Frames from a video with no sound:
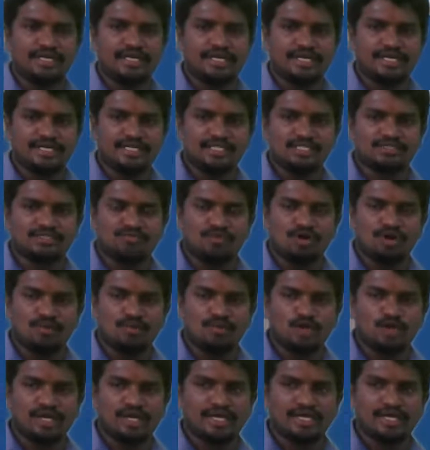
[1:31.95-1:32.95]
It is
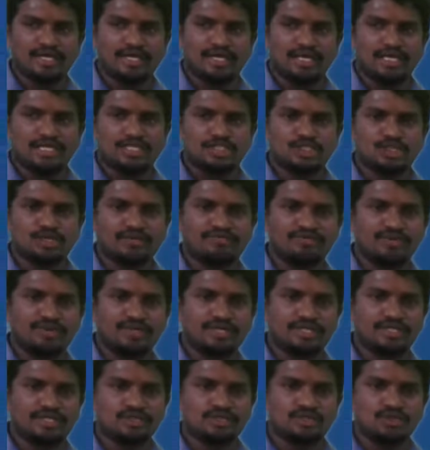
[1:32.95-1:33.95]
formed like a collection of
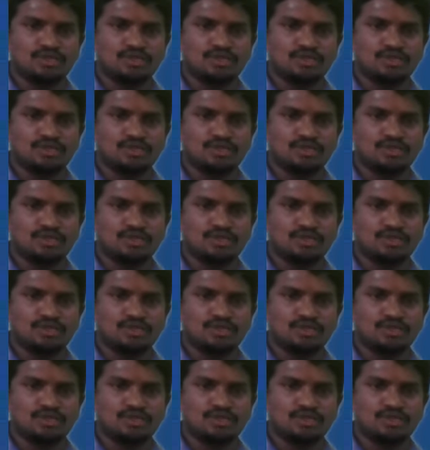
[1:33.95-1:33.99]
units.